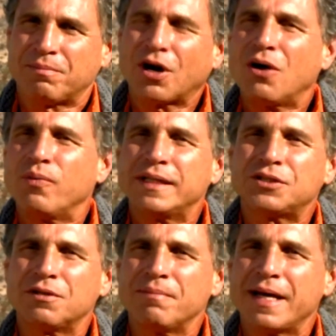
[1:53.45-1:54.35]
But our
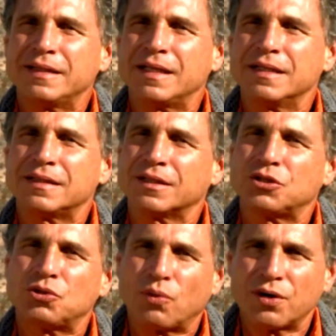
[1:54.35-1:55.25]
Western medicine is
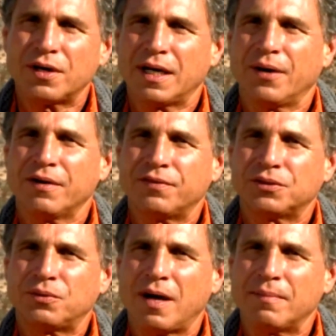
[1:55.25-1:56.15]
extraordinary for
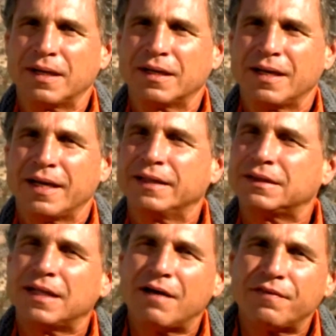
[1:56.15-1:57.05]
trauma.
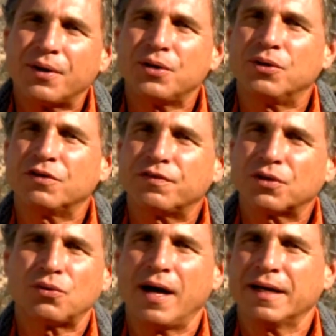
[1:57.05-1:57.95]
It's not very good for
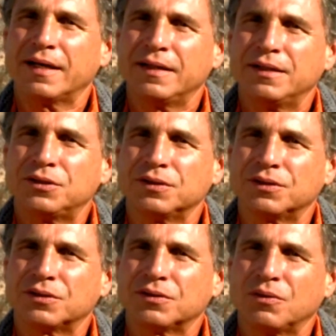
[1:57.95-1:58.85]
chronic
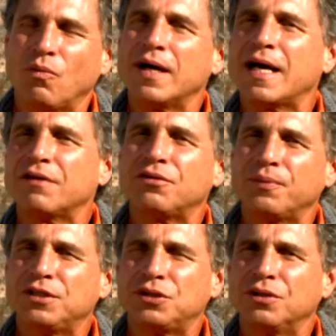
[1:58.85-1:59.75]
conditions. One out of
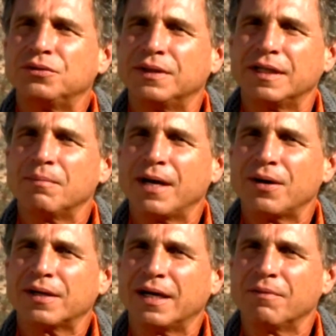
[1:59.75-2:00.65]
three children in
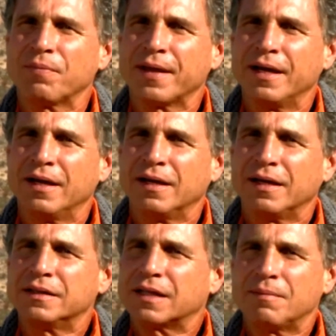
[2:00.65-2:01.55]
America
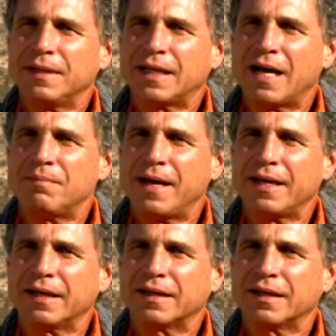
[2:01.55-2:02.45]
is going to be
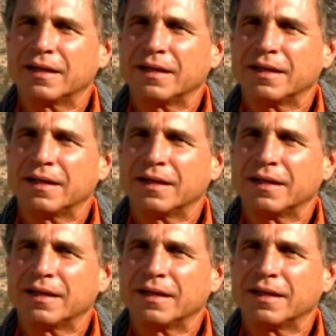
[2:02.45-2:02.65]
diabetic